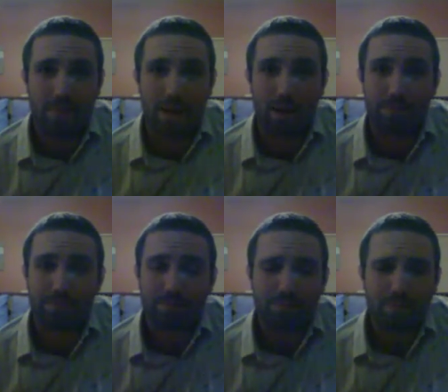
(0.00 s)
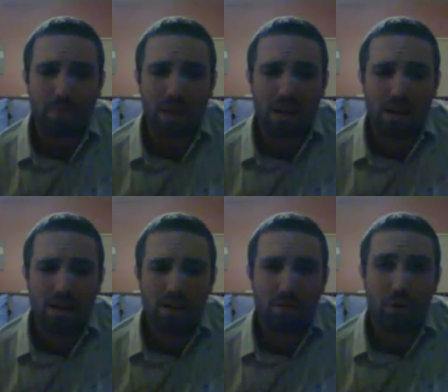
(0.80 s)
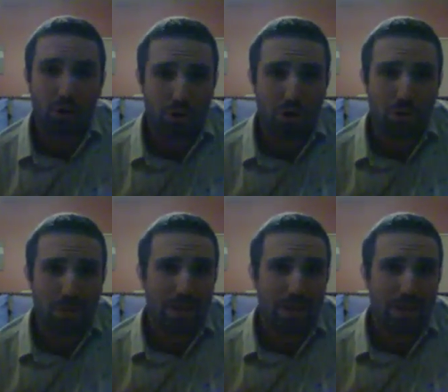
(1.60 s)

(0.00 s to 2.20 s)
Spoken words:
Now, if you'll excuse